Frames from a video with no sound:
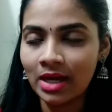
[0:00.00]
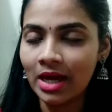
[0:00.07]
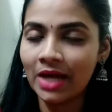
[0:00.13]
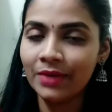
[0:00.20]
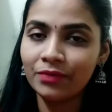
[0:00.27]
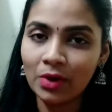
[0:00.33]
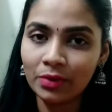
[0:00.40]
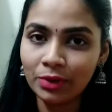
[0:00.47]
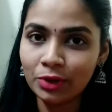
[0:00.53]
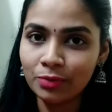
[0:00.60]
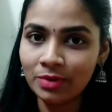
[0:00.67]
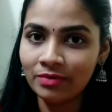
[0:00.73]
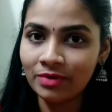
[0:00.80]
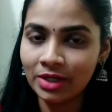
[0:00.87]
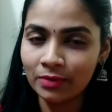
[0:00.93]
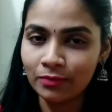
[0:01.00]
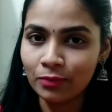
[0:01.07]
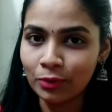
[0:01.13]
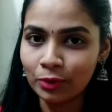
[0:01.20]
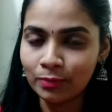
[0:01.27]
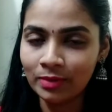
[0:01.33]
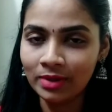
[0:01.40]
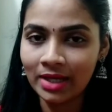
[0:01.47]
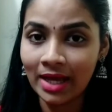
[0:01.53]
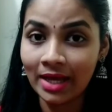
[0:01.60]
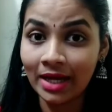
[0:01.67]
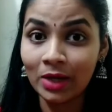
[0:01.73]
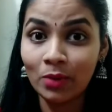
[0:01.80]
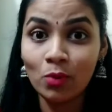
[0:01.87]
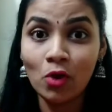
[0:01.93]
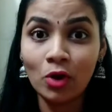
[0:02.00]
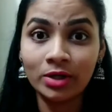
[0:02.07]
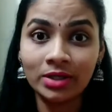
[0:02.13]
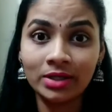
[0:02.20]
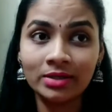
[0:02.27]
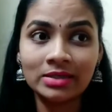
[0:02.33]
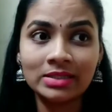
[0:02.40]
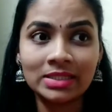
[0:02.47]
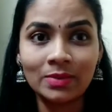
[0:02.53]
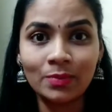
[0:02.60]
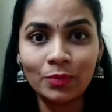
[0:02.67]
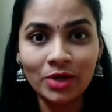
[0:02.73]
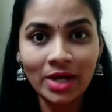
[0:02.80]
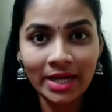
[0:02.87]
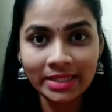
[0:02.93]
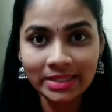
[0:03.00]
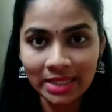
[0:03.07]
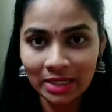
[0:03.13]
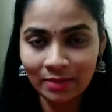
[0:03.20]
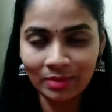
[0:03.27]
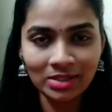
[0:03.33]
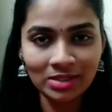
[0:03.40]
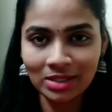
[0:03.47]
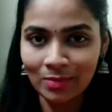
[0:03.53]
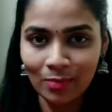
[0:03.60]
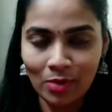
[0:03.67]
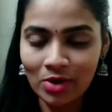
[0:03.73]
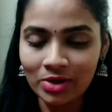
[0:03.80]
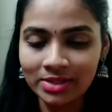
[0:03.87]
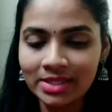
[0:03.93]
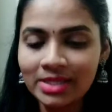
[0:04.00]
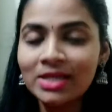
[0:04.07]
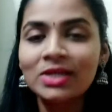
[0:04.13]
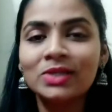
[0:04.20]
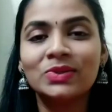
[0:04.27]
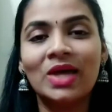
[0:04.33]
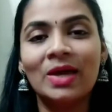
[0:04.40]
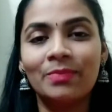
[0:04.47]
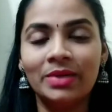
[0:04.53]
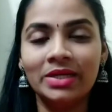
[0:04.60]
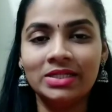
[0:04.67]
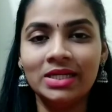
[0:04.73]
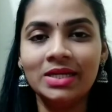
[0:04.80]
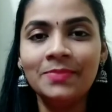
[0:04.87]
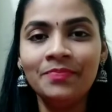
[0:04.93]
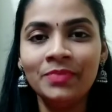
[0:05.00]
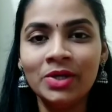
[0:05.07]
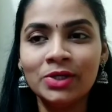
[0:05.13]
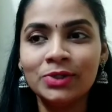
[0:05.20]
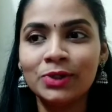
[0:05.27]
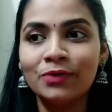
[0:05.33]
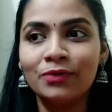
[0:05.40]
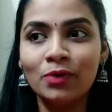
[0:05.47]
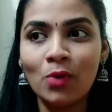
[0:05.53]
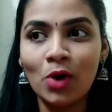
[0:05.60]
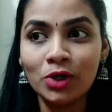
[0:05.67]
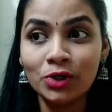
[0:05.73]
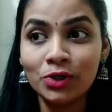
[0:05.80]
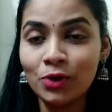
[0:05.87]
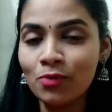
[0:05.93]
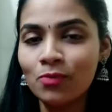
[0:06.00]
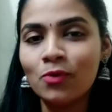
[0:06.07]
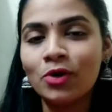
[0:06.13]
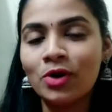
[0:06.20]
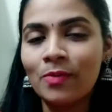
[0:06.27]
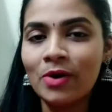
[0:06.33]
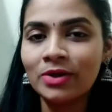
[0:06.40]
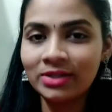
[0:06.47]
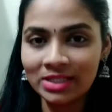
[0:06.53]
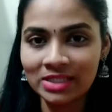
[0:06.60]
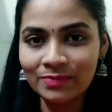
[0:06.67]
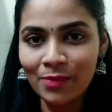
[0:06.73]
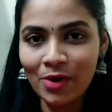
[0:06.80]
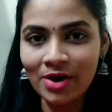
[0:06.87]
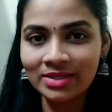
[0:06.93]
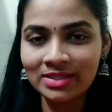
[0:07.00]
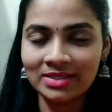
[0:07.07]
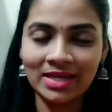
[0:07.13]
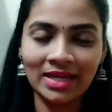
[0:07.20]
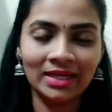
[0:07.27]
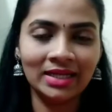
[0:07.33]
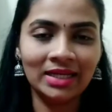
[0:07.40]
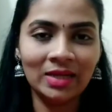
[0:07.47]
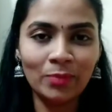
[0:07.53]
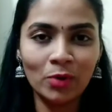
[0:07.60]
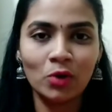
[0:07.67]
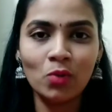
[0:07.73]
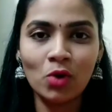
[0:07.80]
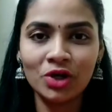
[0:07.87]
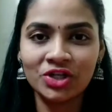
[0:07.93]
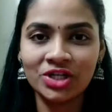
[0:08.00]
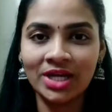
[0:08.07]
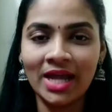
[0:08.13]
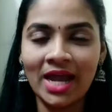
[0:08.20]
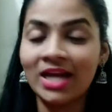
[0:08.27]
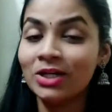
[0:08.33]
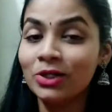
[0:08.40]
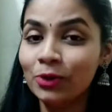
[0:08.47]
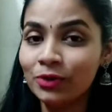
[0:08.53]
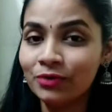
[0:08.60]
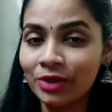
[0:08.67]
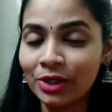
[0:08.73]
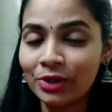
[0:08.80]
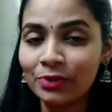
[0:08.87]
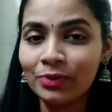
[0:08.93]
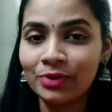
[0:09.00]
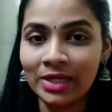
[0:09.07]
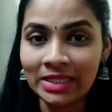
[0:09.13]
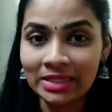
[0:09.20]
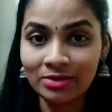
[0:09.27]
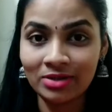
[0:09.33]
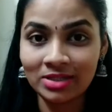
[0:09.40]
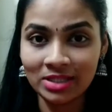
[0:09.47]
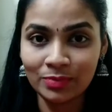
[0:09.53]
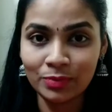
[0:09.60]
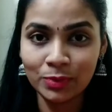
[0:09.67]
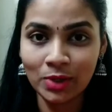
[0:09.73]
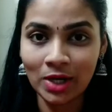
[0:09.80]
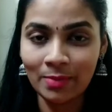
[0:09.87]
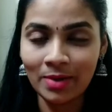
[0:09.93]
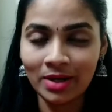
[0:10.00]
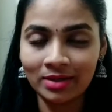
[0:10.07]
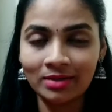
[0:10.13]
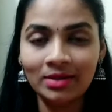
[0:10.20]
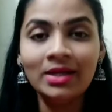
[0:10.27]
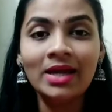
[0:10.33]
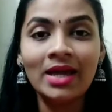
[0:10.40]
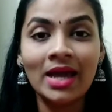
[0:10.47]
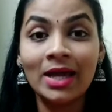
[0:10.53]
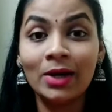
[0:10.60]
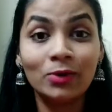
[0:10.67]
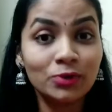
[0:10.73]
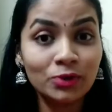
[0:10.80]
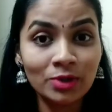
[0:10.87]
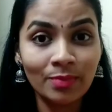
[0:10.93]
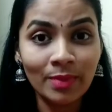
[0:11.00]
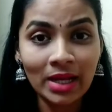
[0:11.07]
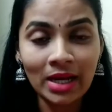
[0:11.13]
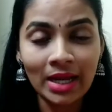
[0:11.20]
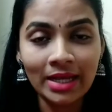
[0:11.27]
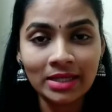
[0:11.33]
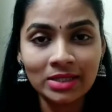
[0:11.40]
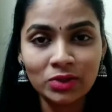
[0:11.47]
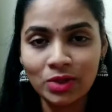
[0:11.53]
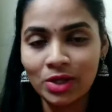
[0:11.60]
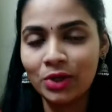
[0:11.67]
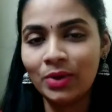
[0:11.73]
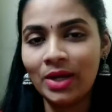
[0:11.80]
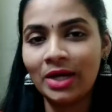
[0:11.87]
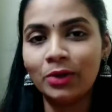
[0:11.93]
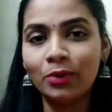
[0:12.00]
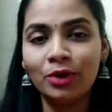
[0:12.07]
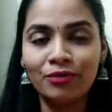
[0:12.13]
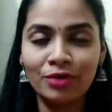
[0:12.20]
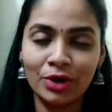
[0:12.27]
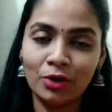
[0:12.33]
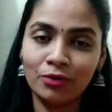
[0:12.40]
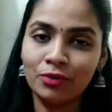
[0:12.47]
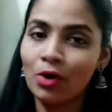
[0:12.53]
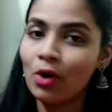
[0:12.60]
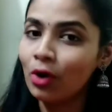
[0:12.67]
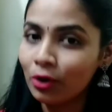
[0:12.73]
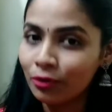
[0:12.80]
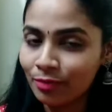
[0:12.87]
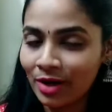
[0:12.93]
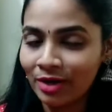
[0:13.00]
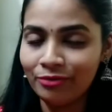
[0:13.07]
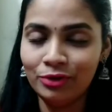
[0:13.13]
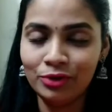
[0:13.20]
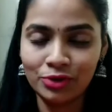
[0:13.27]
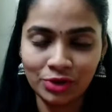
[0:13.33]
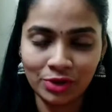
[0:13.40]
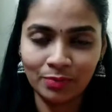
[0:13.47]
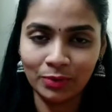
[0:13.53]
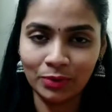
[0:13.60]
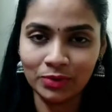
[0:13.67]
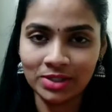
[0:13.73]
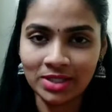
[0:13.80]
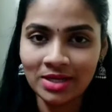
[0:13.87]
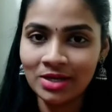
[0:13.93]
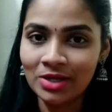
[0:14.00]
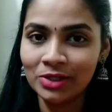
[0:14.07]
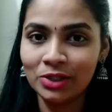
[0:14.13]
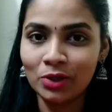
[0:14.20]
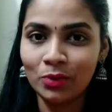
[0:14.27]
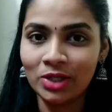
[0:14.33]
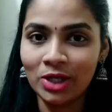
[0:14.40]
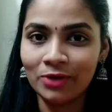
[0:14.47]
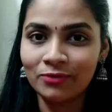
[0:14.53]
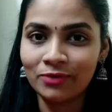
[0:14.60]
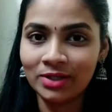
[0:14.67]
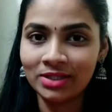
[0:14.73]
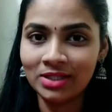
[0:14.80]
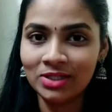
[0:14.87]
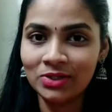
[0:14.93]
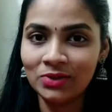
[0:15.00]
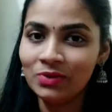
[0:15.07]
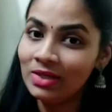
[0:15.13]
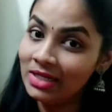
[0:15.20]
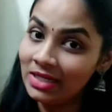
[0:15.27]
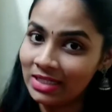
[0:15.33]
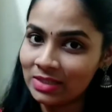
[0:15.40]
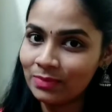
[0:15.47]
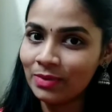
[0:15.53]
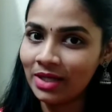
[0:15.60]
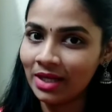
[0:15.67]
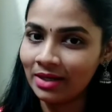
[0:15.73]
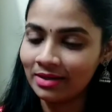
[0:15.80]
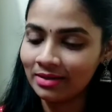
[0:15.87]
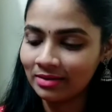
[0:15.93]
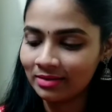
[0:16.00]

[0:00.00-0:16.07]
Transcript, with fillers: i found it to be very affordable and i wanted a surprise element in the box so i picked it so if you want to know more about this box then keep on watching and don't forget to hit the subscribe button and also the bell icon so that you get notified of all of my future uploads so without further ado let's begin